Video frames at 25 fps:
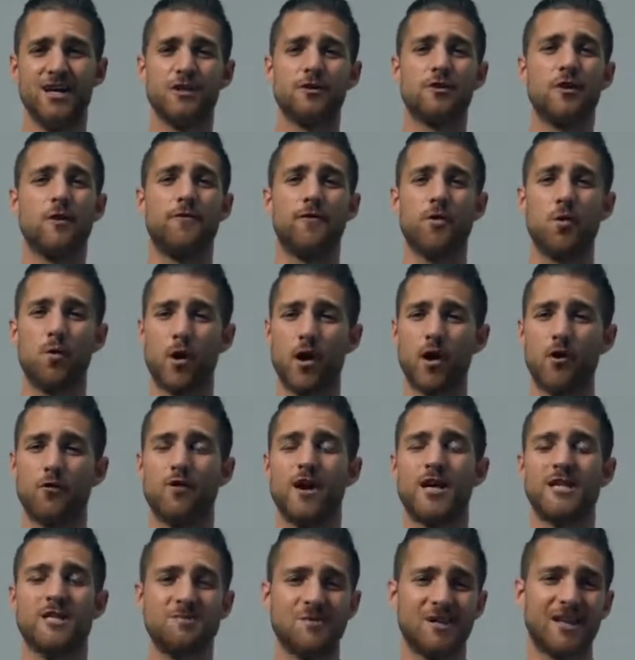So if you want a
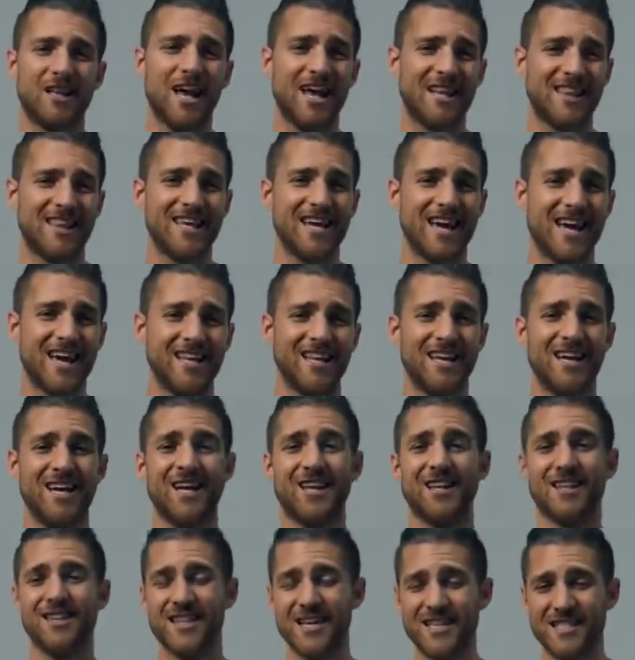regimen like that,
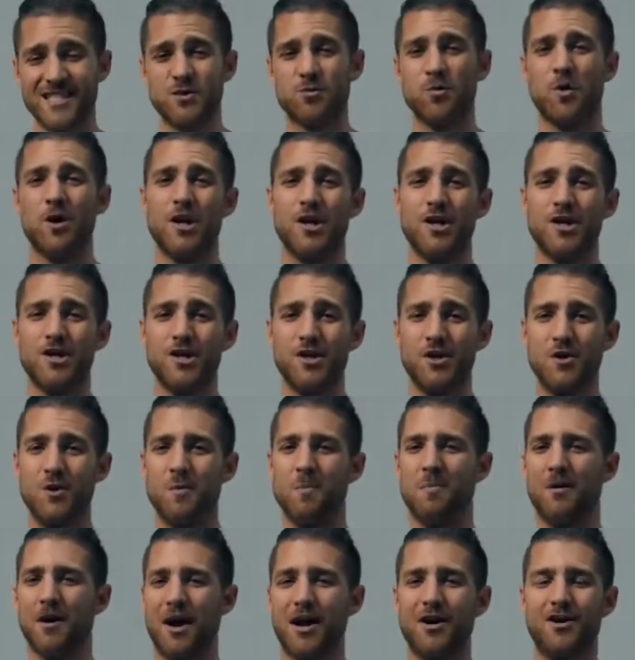this is what you
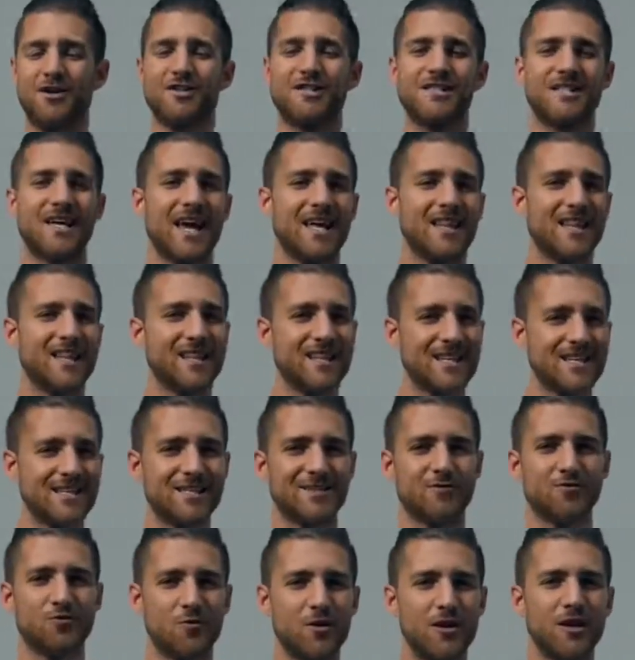do, but understand that
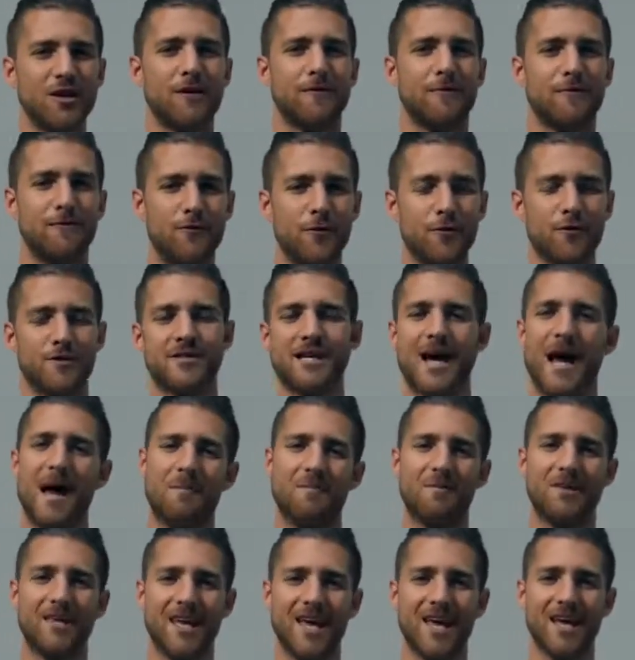this is really a
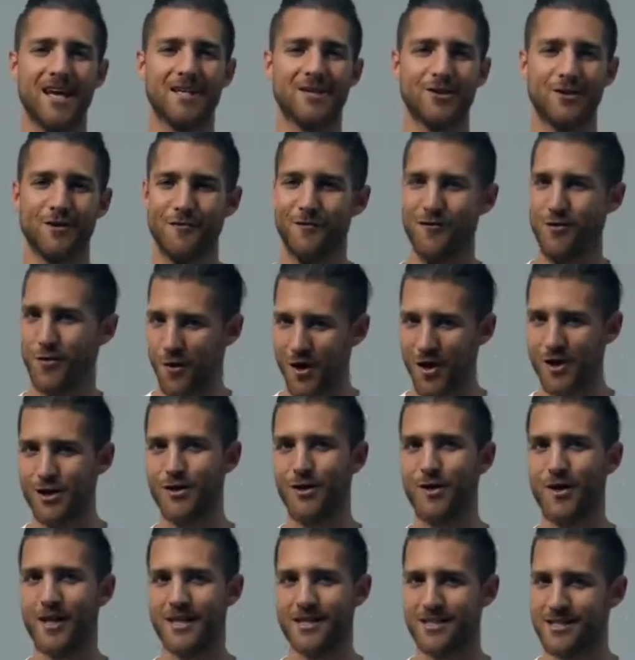full-time gig. So if you want to
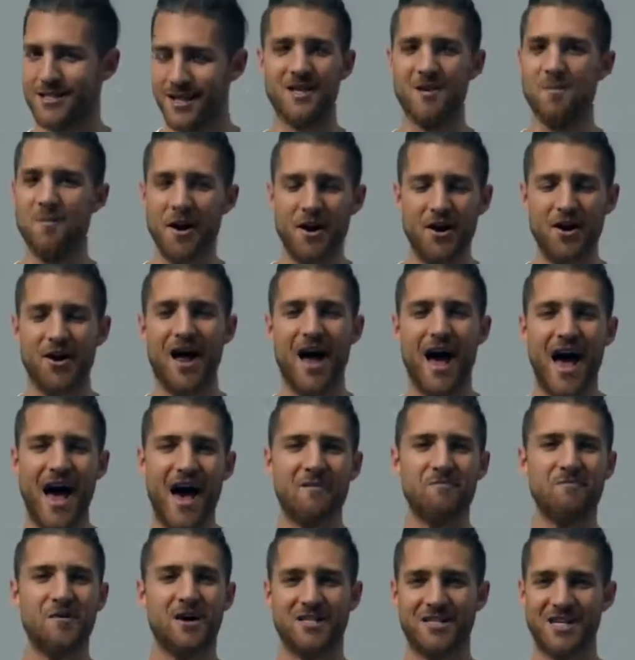do this, you better not
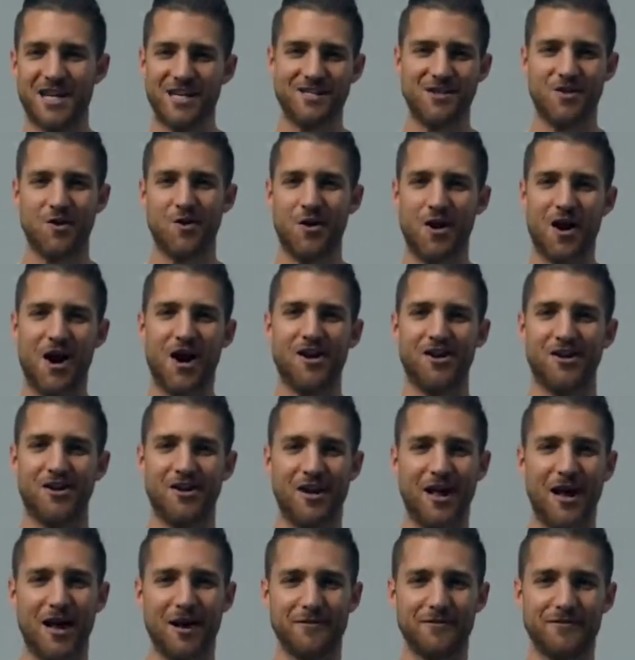have much else going on in
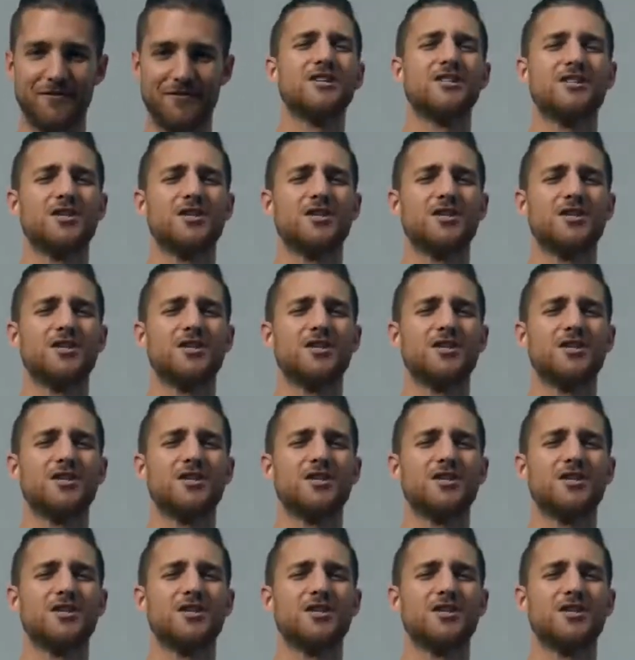your life.